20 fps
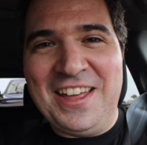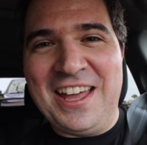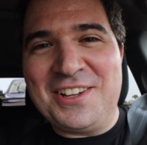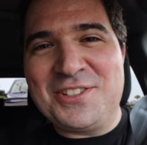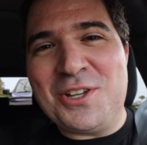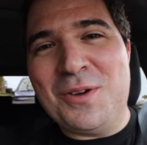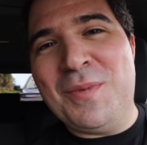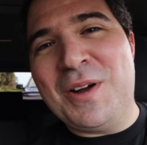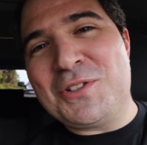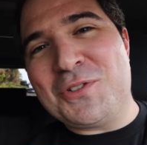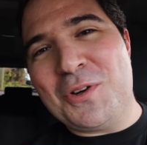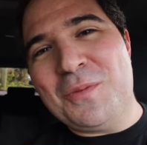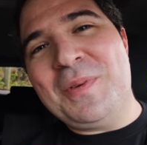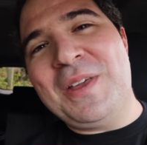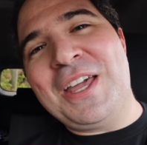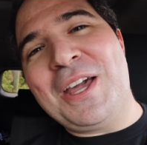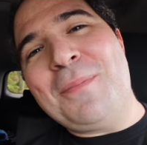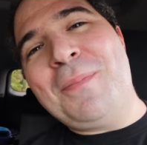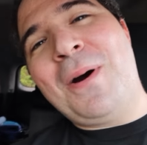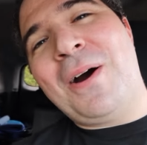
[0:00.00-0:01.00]
Thanks so much for
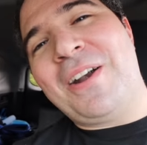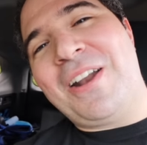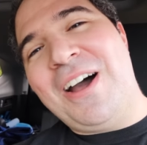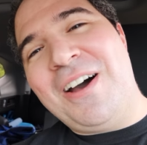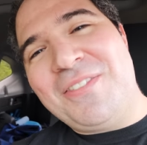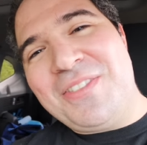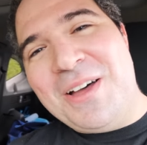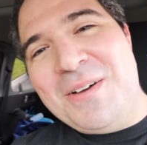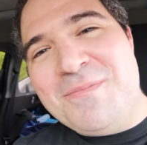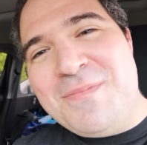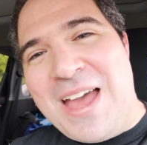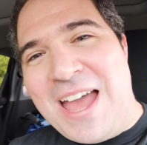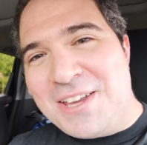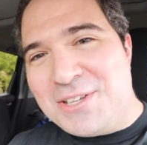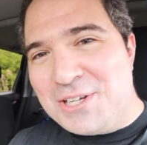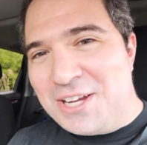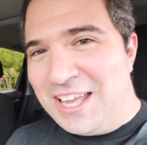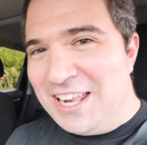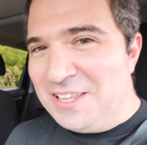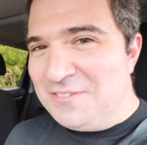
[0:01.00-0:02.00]
being a part of the
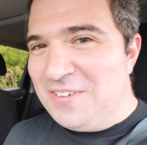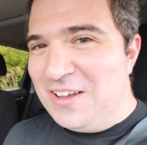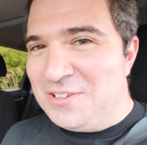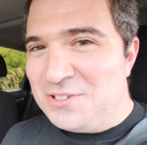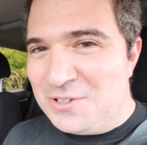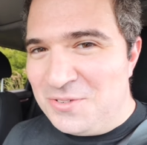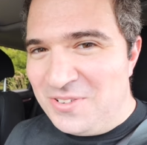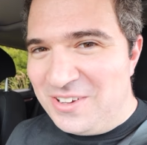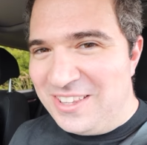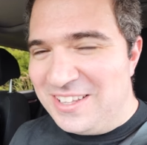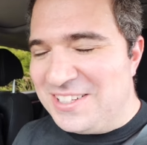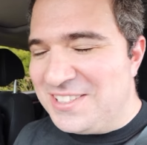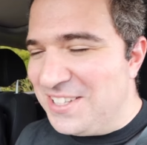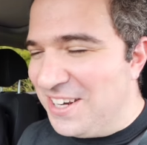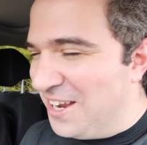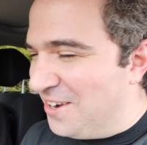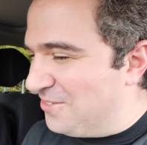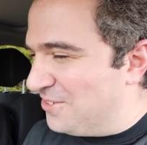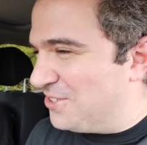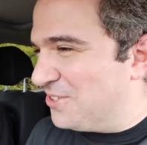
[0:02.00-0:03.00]
magic and adventure with us
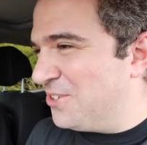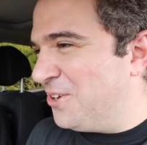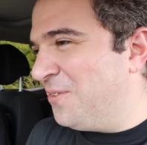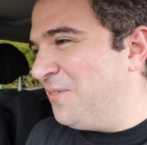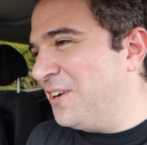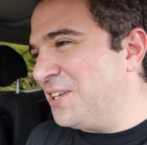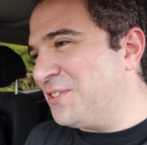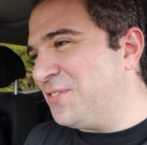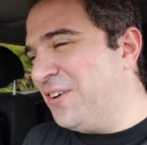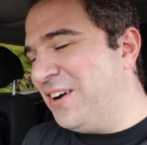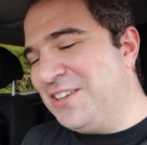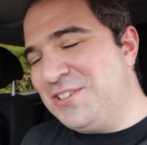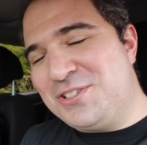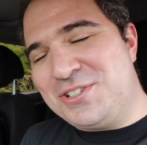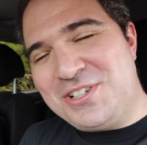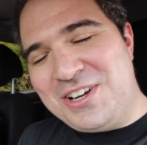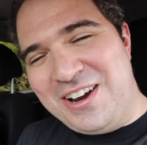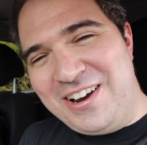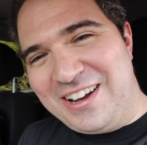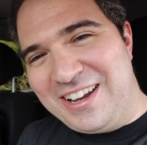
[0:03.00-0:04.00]
today. It was so much fun
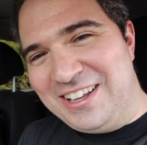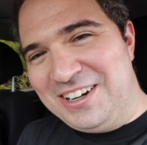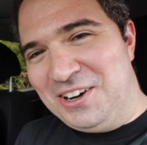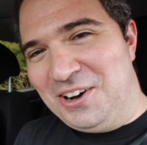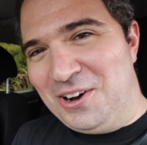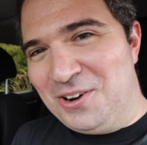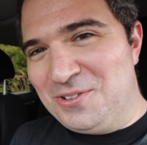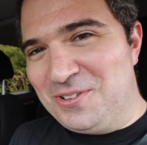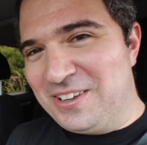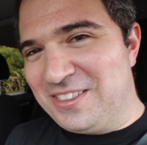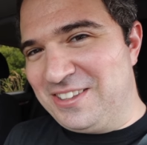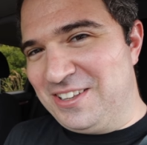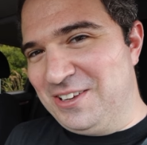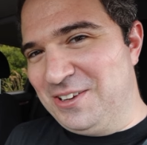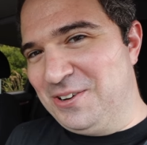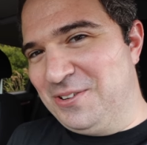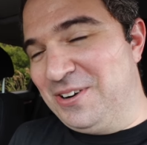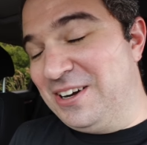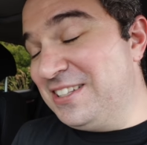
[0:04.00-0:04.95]
sharing it all with you.